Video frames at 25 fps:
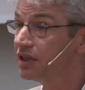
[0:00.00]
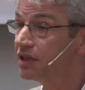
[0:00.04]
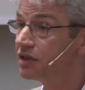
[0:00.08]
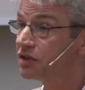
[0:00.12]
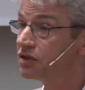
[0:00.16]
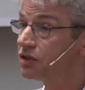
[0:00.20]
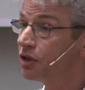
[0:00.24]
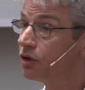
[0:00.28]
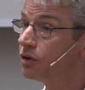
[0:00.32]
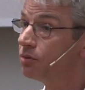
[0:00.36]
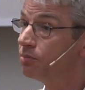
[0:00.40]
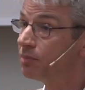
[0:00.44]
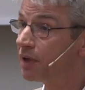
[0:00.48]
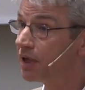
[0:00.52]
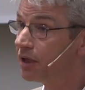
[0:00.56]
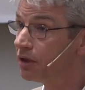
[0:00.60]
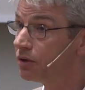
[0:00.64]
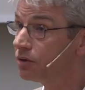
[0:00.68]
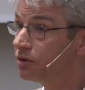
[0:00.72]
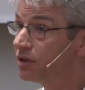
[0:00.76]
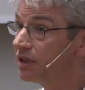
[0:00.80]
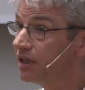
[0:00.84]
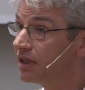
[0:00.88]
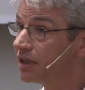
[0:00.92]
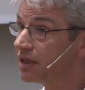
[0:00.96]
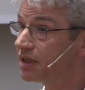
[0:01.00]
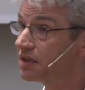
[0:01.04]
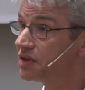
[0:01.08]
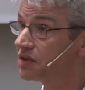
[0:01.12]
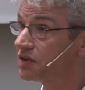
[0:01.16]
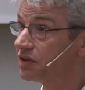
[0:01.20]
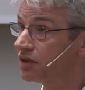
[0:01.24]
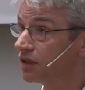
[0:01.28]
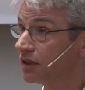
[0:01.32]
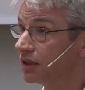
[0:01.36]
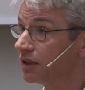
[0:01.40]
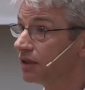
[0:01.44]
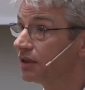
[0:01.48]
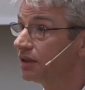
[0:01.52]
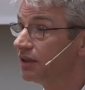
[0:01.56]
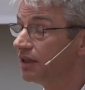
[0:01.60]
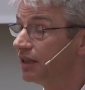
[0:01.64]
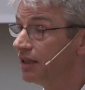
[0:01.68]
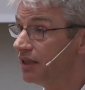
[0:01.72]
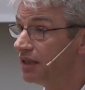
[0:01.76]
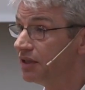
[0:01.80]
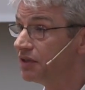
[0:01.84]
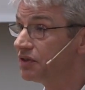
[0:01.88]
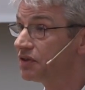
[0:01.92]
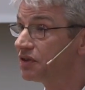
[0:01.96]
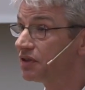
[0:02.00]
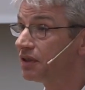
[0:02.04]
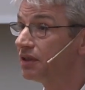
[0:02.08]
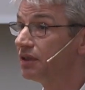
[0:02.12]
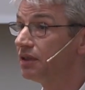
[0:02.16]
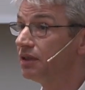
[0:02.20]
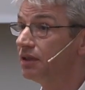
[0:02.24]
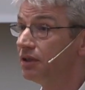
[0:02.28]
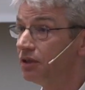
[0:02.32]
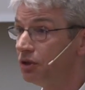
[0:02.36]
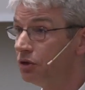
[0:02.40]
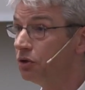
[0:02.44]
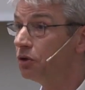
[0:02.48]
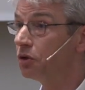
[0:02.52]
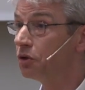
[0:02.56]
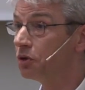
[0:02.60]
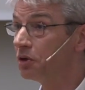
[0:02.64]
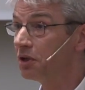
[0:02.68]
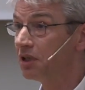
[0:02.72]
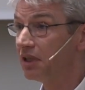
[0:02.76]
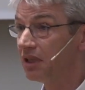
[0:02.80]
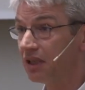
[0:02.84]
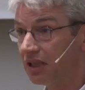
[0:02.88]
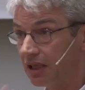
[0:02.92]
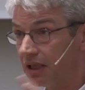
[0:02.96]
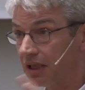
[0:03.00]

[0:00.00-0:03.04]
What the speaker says: So my only answer is, you know,